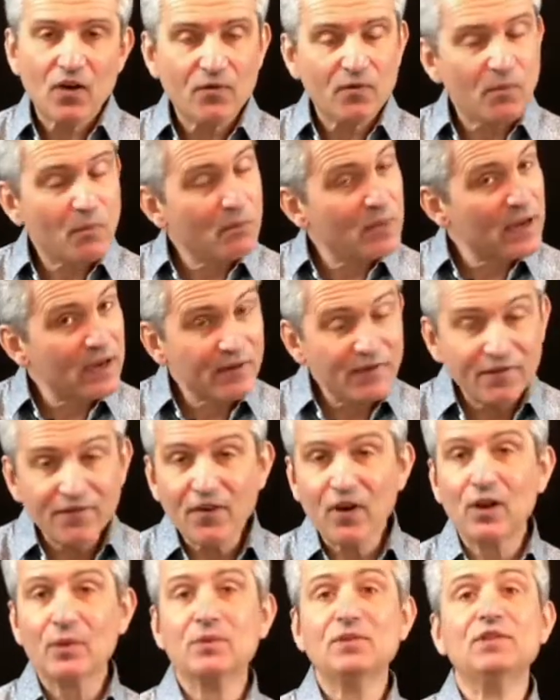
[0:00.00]
being
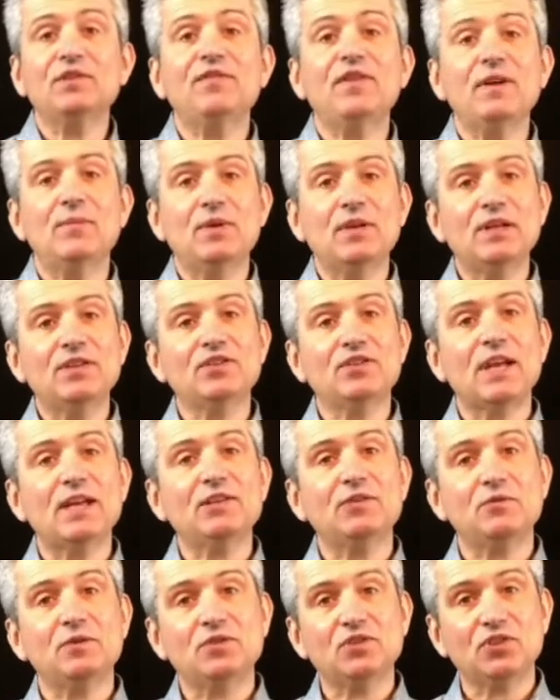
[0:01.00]
followers of him, and then saying
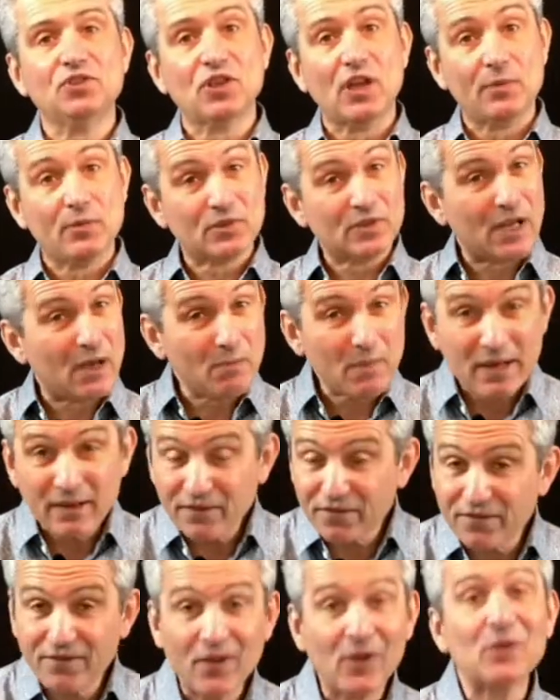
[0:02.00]
to his disciples, now make
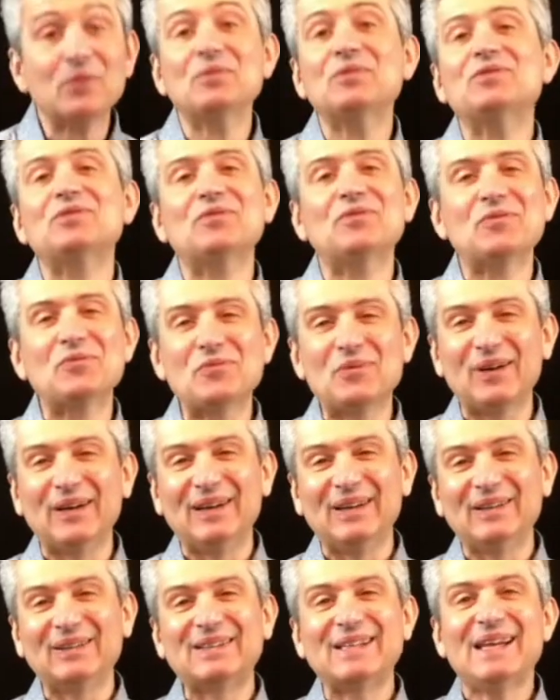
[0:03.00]
followers of the
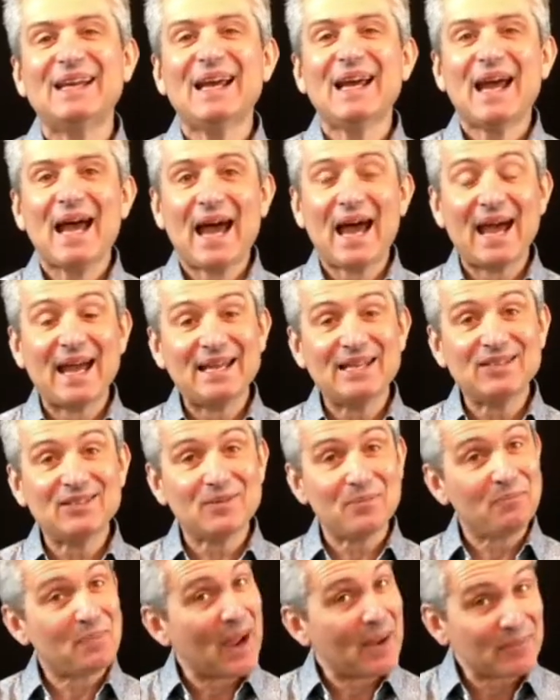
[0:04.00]
world,
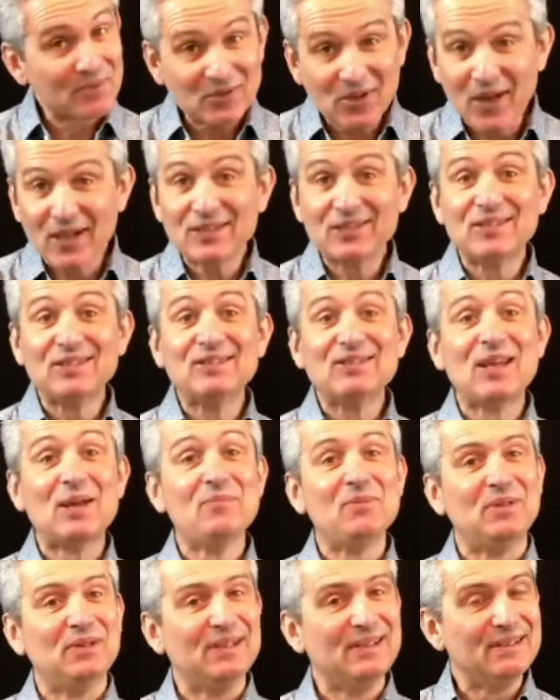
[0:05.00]
and baptizing
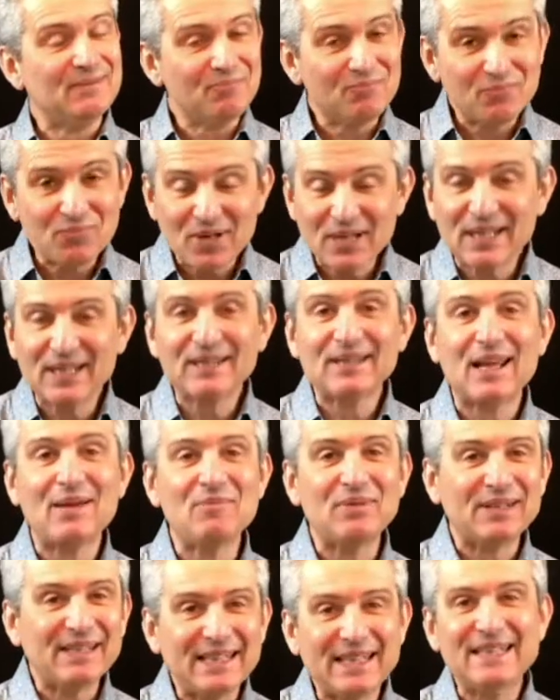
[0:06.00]
them and bringing
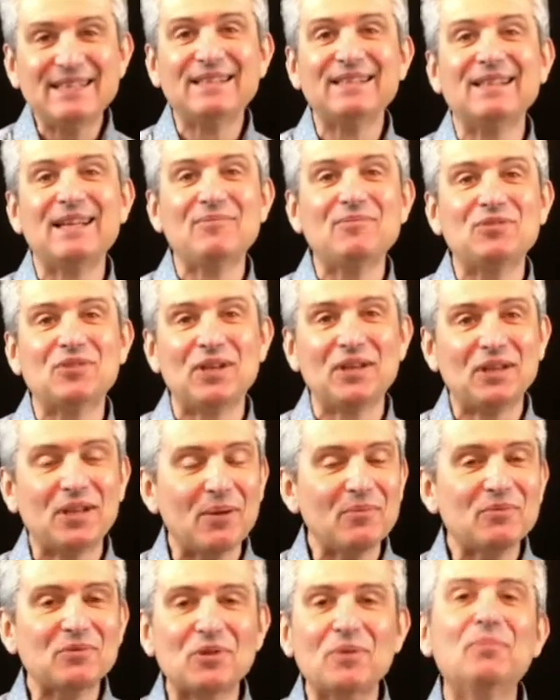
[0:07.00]
them and leading them so they
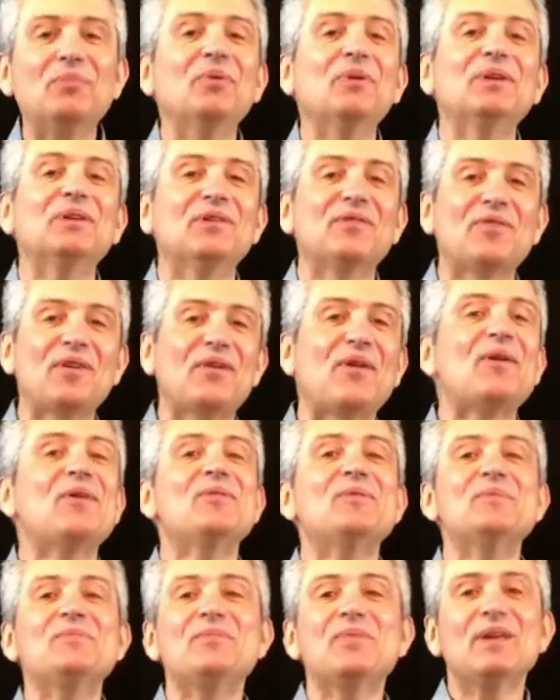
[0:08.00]
come to a point of their
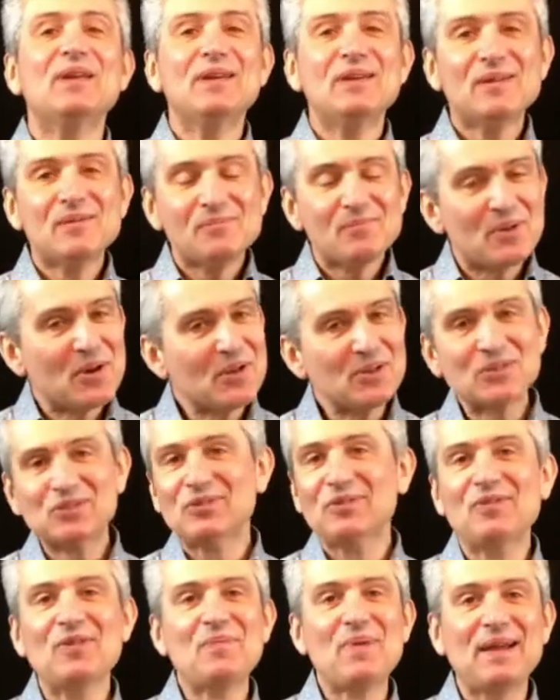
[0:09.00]
own
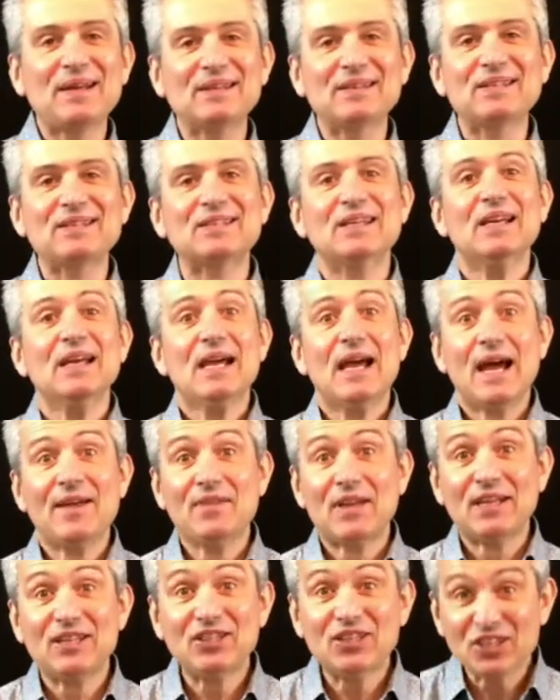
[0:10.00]
personal repentance,
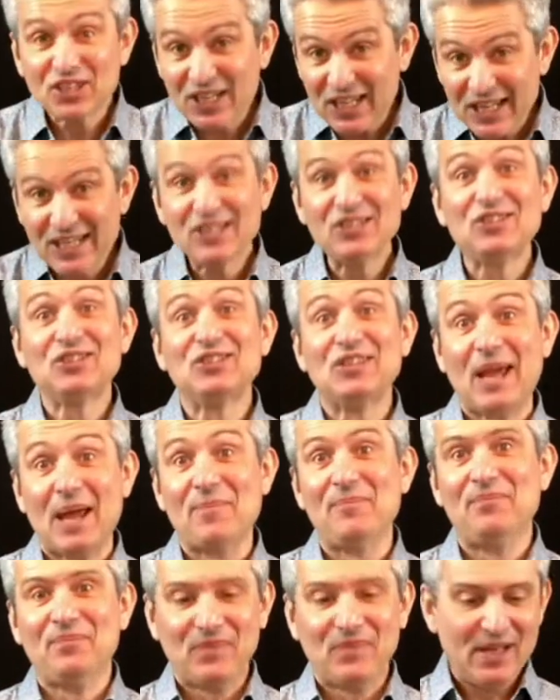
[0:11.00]
and then teach
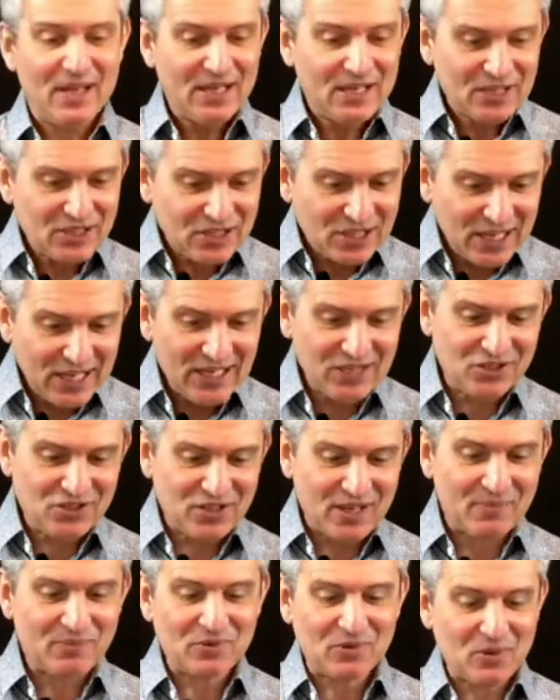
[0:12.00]
them
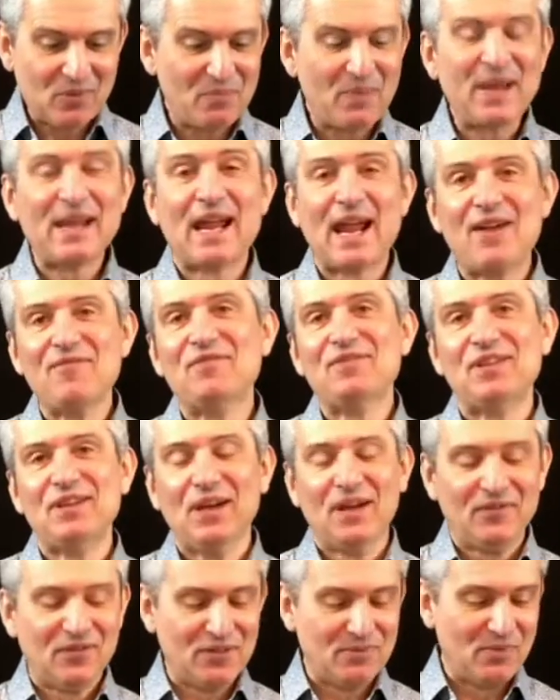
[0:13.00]
to obey everything
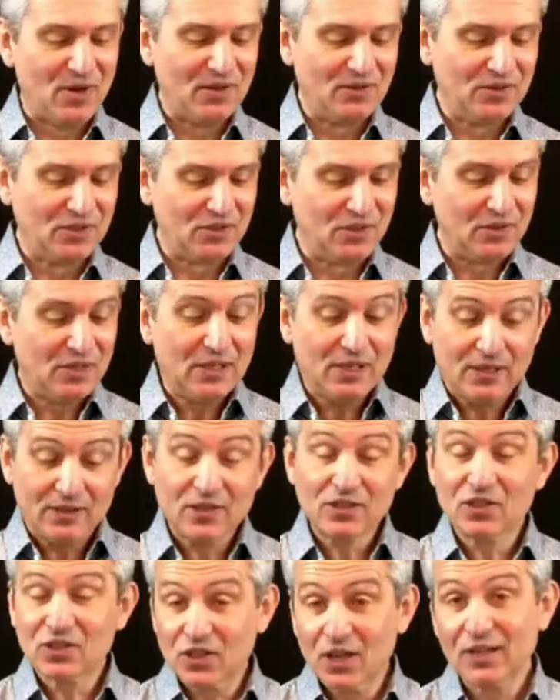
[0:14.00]
I've commanded you.
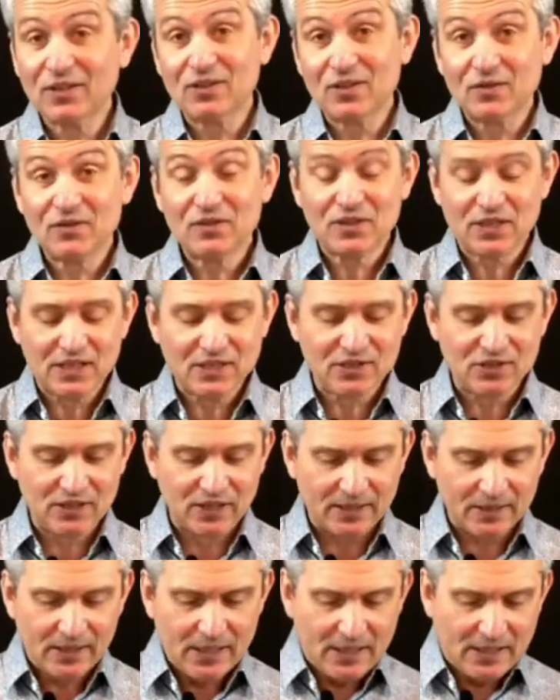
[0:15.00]
This is the idea of
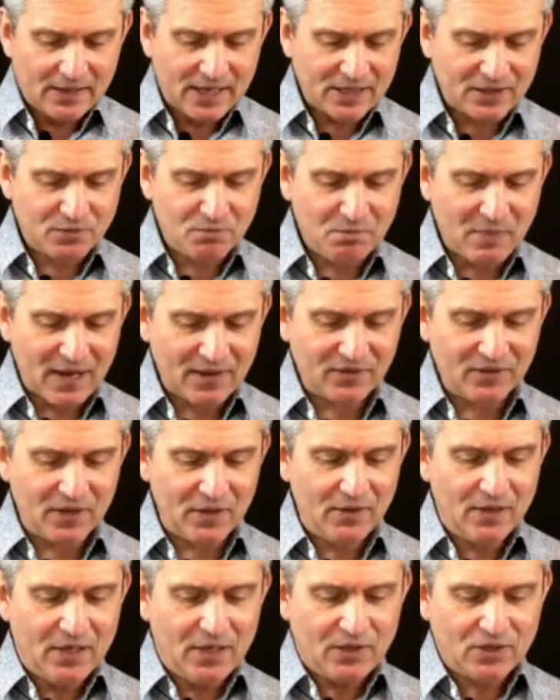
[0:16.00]
teaching. That's
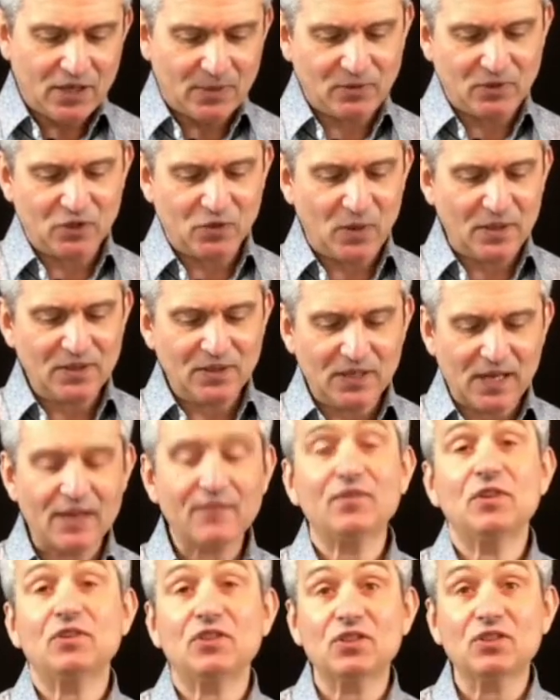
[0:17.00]
Matthew chapter 28,
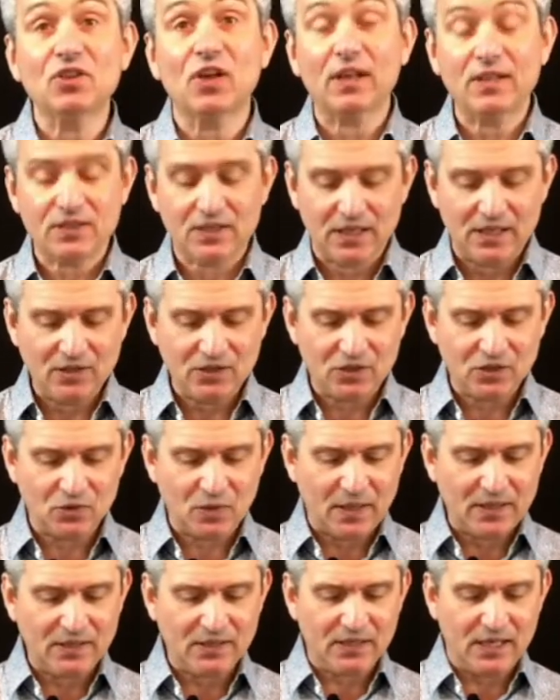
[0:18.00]
verses 19 to
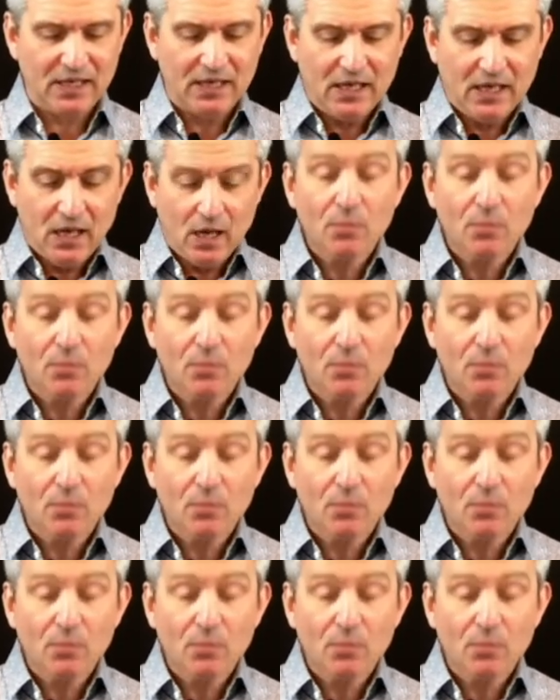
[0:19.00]
20.